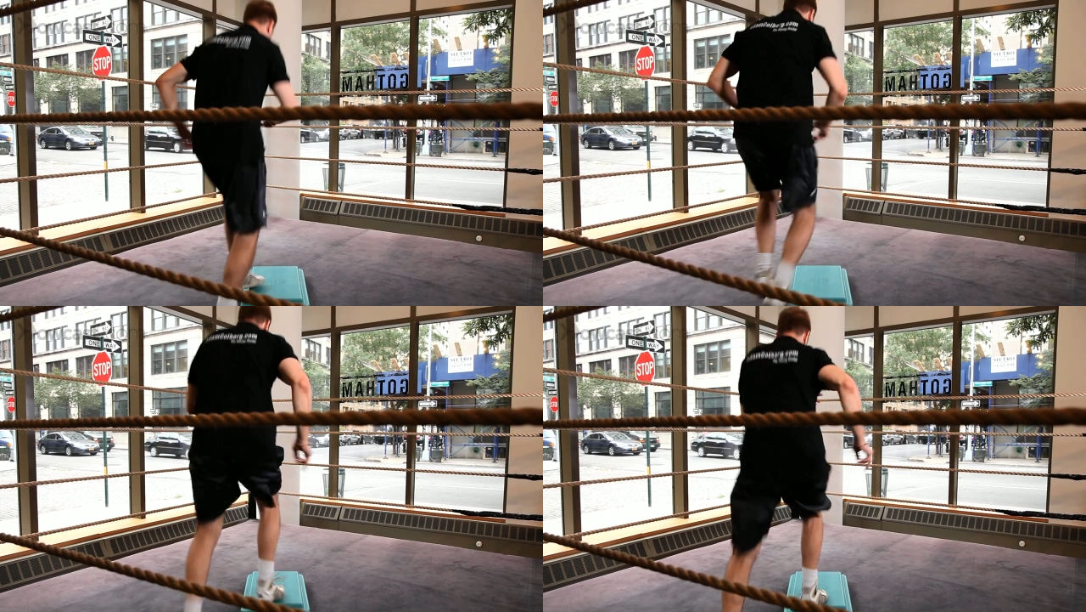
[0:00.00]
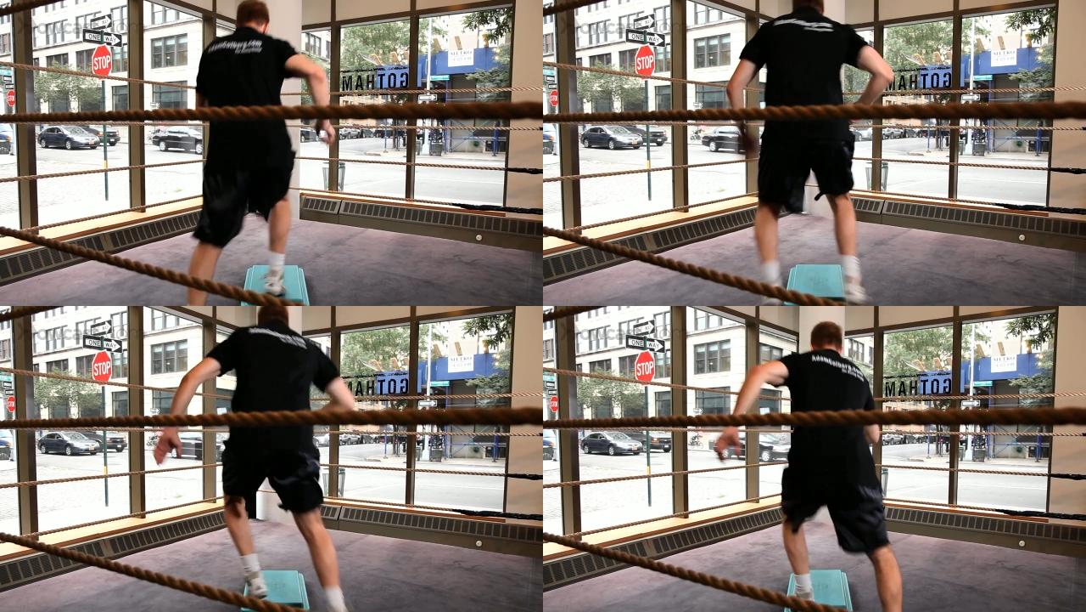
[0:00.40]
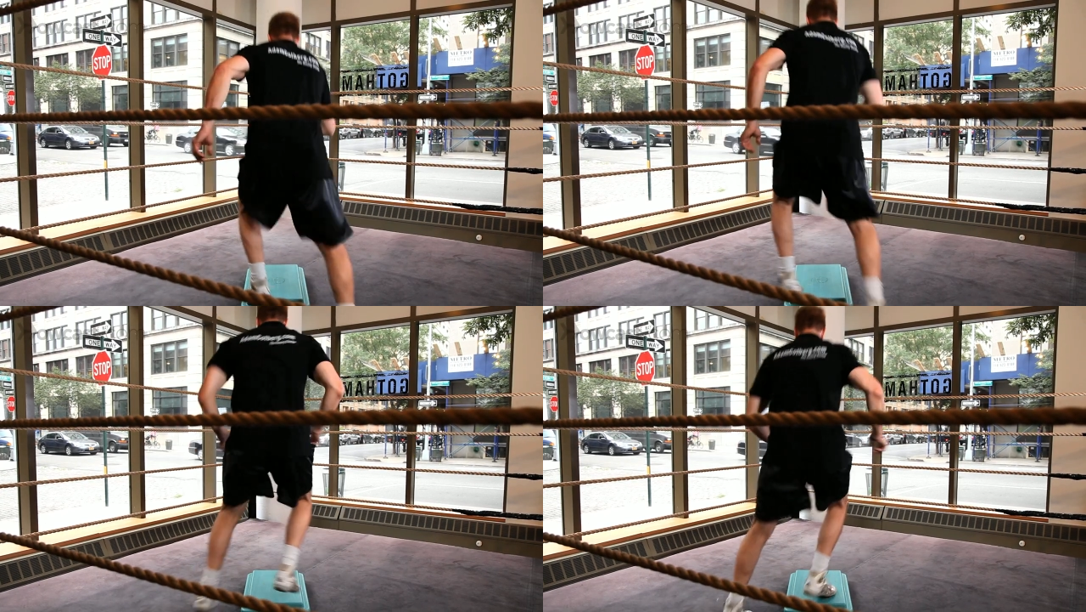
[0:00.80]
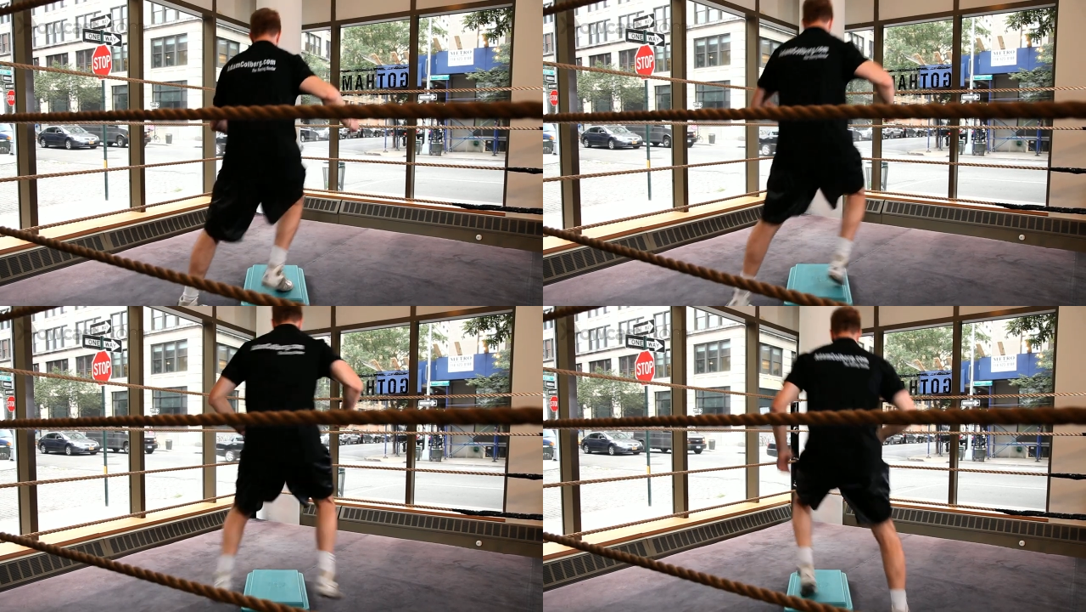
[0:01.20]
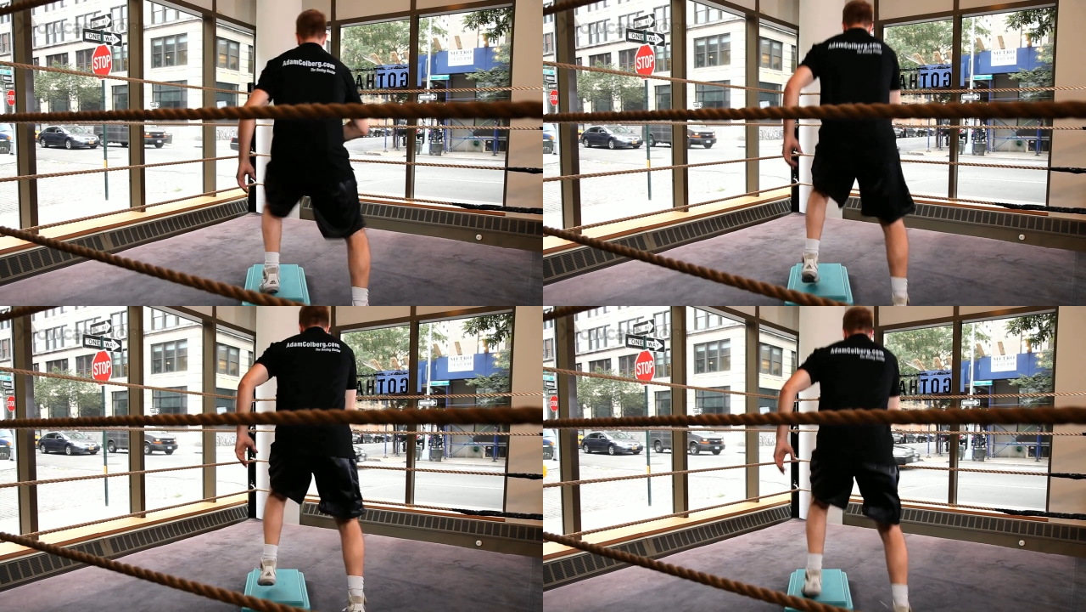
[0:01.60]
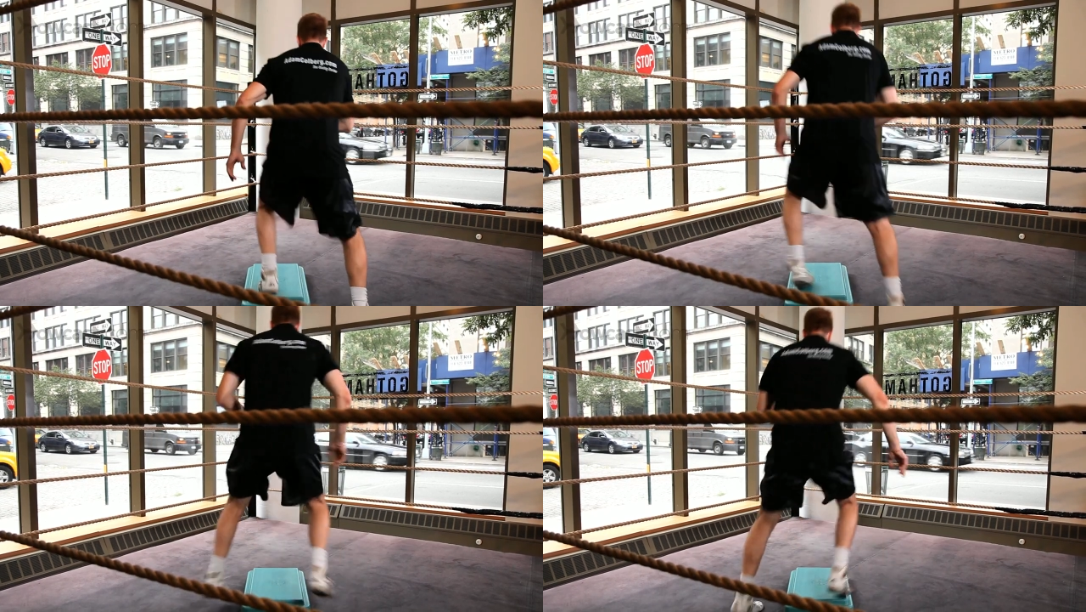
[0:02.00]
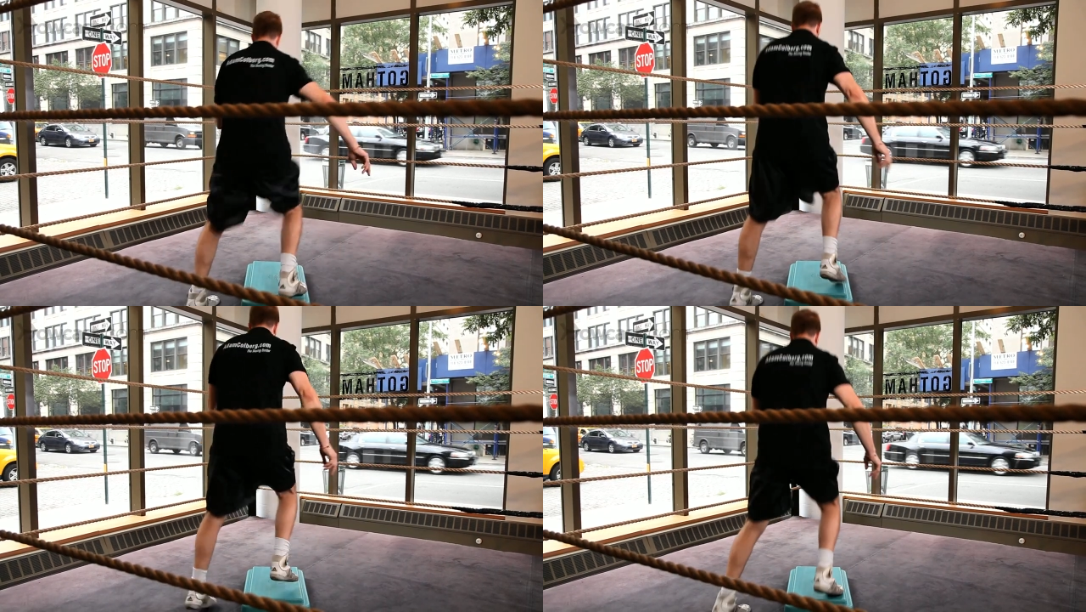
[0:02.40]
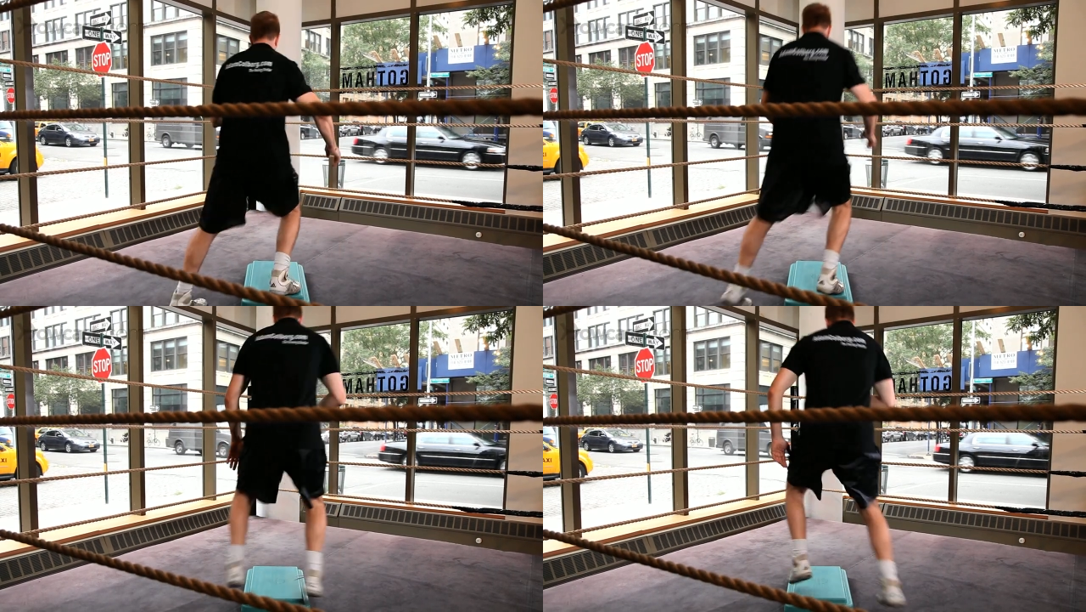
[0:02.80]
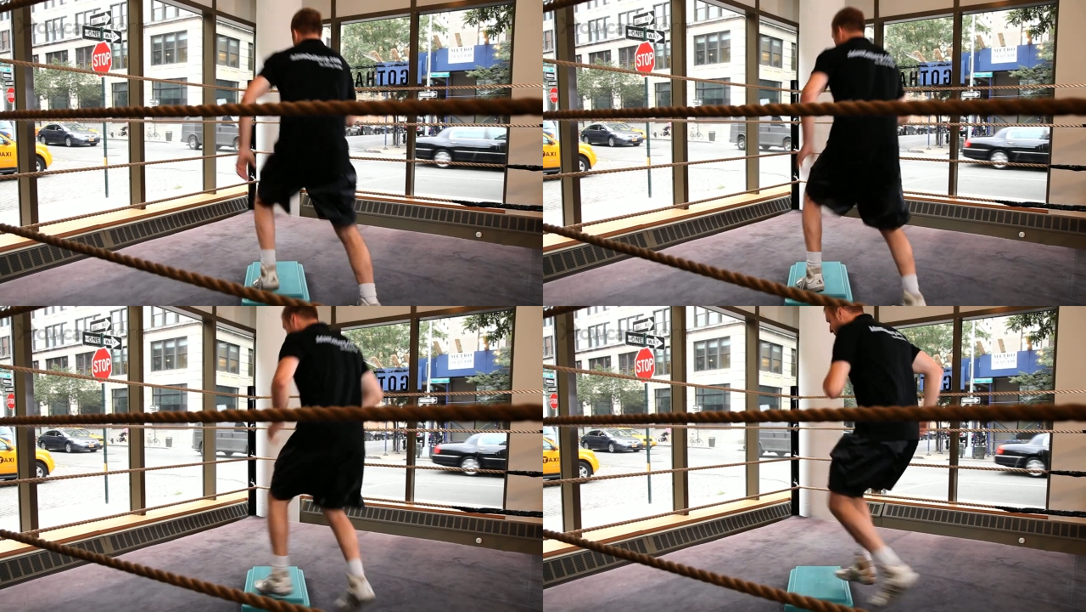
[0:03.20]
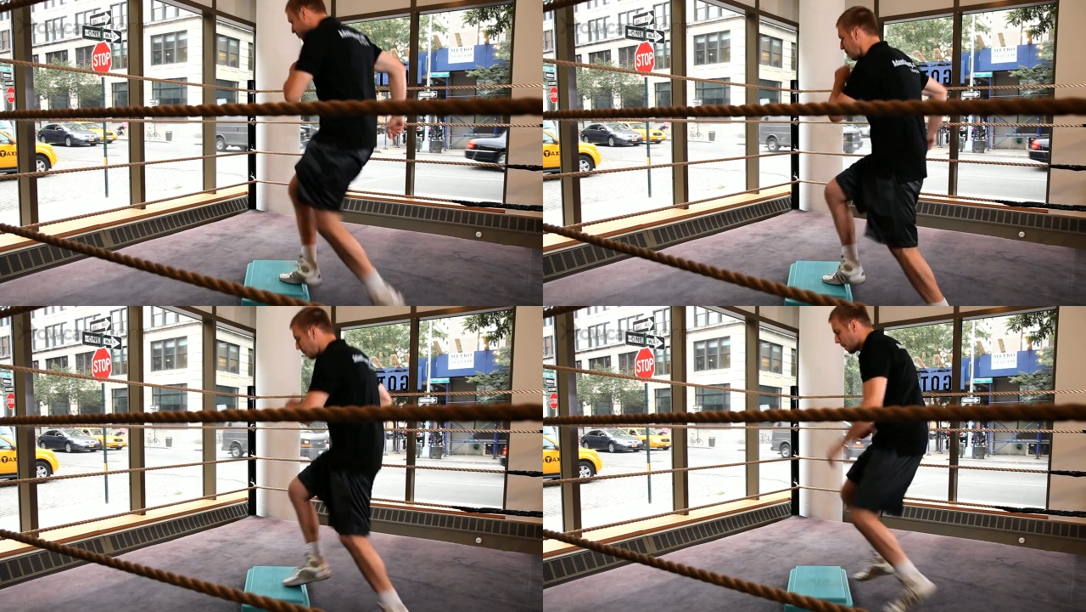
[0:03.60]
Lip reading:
(no speaker visible)